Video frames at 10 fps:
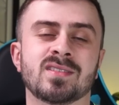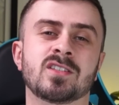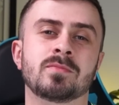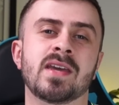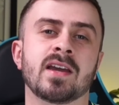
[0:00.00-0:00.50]

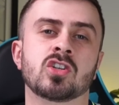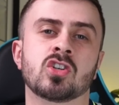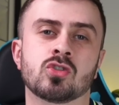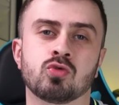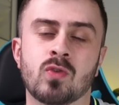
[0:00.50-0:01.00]
need to be
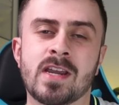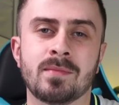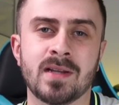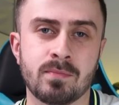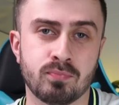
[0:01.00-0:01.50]

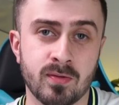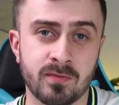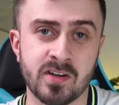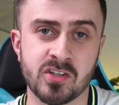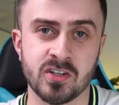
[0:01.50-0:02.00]
extremely
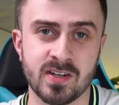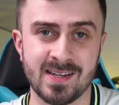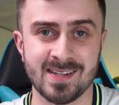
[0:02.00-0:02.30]
proficient in